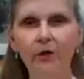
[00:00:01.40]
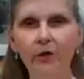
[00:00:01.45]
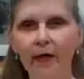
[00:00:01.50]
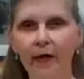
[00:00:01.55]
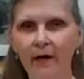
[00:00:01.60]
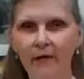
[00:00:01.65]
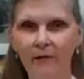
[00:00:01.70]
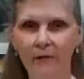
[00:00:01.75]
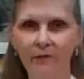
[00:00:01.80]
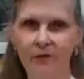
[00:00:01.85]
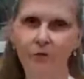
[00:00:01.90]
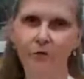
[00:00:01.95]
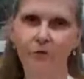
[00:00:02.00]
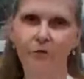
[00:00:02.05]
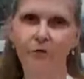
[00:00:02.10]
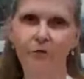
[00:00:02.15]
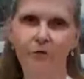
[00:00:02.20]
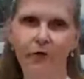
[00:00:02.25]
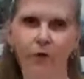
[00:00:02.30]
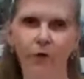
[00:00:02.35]
Good
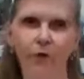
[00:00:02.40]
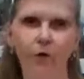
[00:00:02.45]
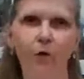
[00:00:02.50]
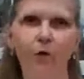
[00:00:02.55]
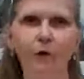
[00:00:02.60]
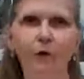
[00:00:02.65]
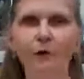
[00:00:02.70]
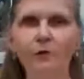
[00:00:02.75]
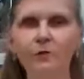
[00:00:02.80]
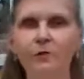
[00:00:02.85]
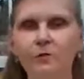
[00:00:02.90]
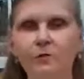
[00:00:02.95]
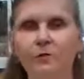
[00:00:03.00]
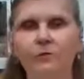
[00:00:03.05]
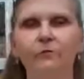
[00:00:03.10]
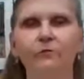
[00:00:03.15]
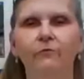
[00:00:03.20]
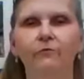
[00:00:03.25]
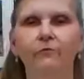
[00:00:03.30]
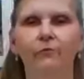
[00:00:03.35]
afternoon and welcome
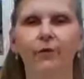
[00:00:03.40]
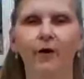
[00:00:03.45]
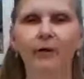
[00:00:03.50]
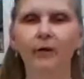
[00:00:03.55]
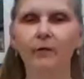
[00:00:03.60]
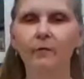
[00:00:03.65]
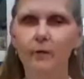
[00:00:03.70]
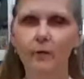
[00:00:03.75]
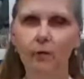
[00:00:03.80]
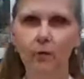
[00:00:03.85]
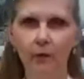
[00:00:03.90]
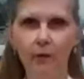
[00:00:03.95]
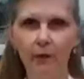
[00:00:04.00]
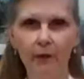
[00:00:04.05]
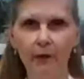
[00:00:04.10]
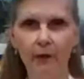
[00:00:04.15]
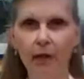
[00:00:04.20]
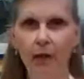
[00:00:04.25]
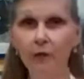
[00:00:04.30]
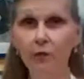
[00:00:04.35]
to Franklin
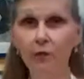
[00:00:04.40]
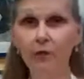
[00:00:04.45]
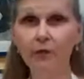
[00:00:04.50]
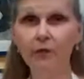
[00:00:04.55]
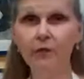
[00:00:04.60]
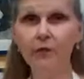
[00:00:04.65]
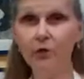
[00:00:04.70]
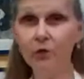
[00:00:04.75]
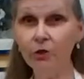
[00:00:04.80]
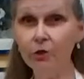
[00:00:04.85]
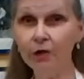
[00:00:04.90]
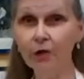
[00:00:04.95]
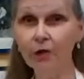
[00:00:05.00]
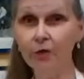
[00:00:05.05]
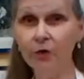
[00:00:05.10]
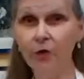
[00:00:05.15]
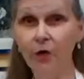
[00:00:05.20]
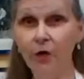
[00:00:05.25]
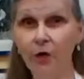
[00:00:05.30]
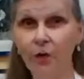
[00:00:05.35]
Memorial Library's cooking
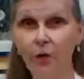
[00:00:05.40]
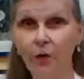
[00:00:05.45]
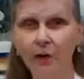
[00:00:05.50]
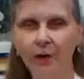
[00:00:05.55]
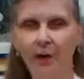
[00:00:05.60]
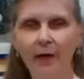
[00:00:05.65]
show.